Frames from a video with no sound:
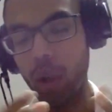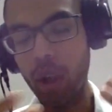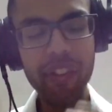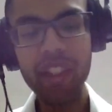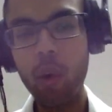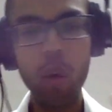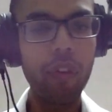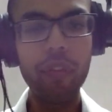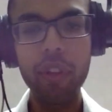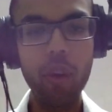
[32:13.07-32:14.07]
give us an
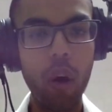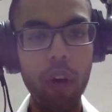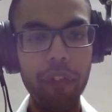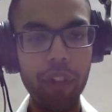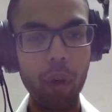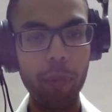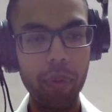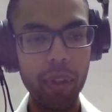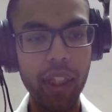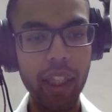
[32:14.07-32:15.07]
overview of
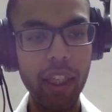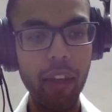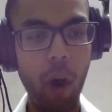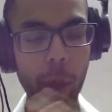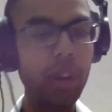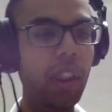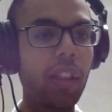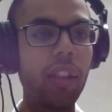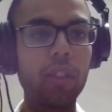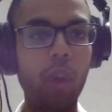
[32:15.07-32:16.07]
the
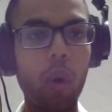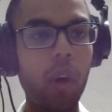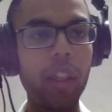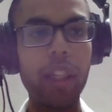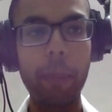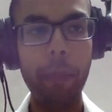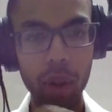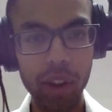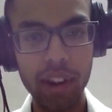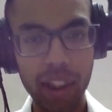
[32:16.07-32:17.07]
obstacles or the
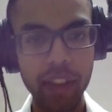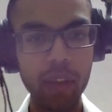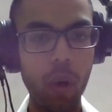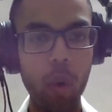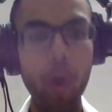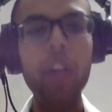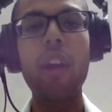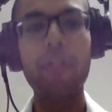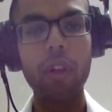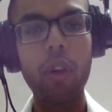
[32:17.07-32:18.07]
processes, or what do you
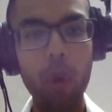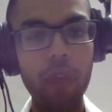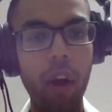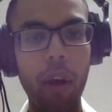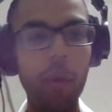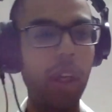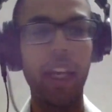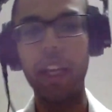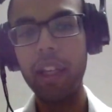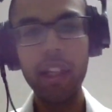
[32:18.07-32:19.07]
have to go from,
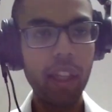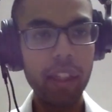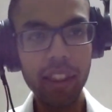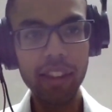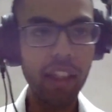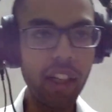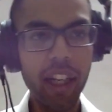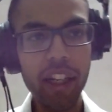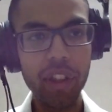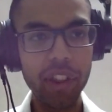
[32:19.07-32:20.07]
okay, this is a
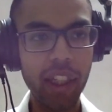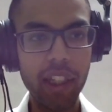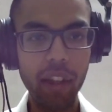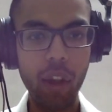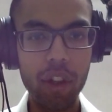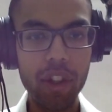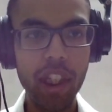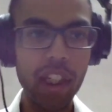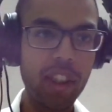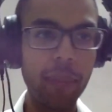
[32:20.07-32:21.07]
really interesting
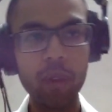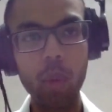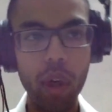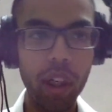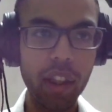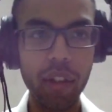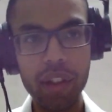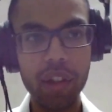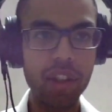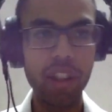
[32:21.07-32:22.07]
technology, it seems to work in the
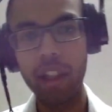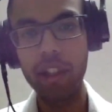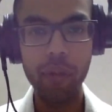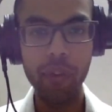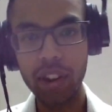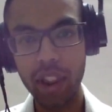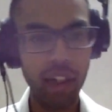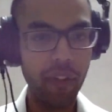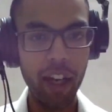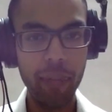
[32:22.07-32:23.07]
research in the university
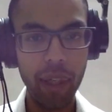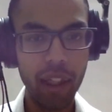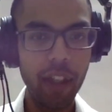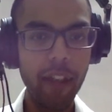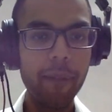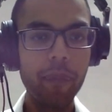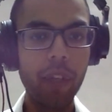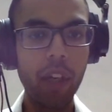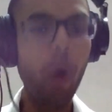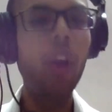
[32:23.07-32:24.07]
environment,
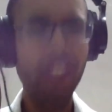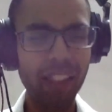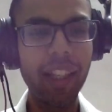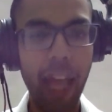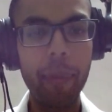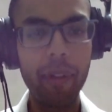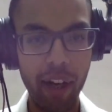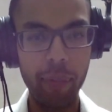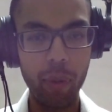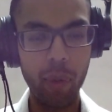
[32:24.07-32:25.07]
or in the lab
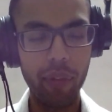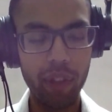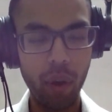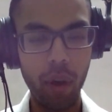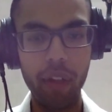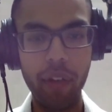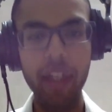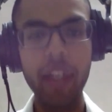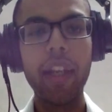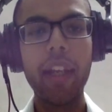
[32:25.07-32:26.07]
environment, whatever you call it,
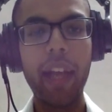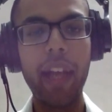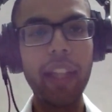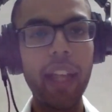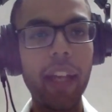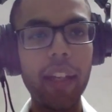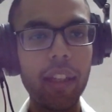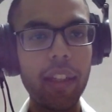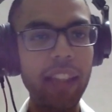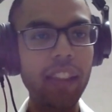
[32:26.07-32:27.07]
right? And then
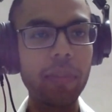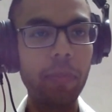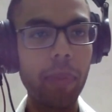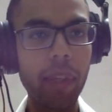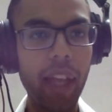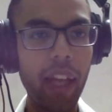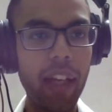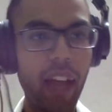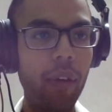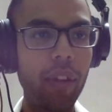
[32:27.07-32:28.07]
let's get
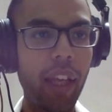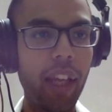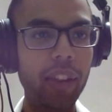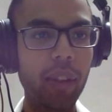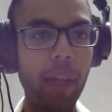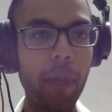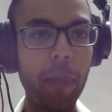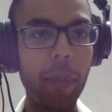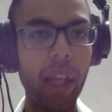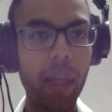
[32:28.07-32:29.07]
it out there so that
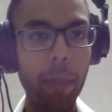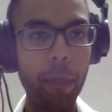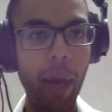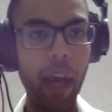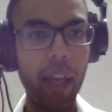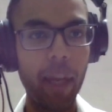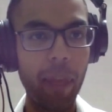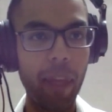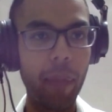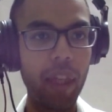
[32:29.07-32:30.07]
people can buy and
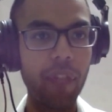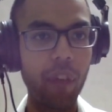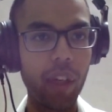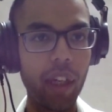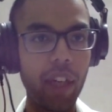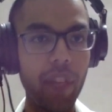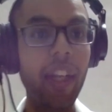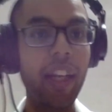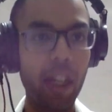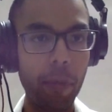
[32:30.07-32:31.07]
pay money for it and we
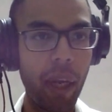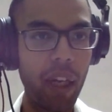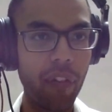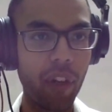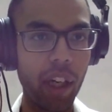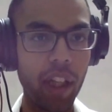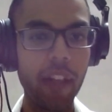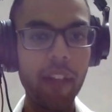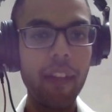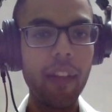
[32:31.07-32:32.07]
can get paid for it.
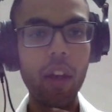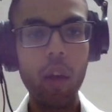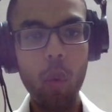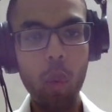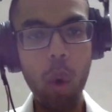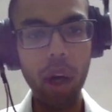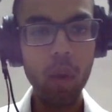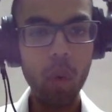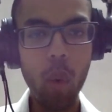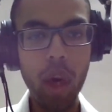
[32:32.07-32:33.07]

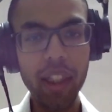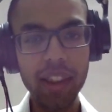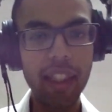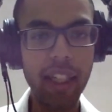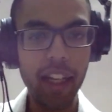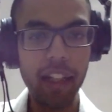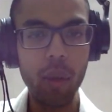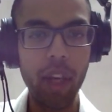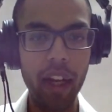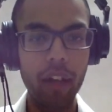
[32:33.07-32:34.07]
What does it take
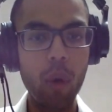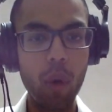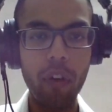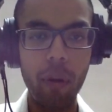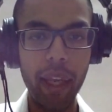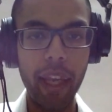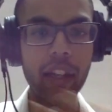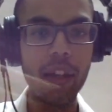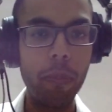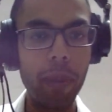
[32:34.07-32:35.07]
to go from A
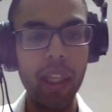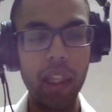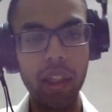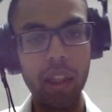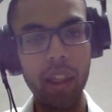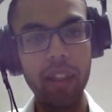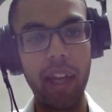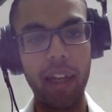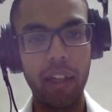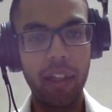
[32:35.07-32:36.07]
to B in
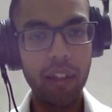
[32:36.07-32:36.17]
that end?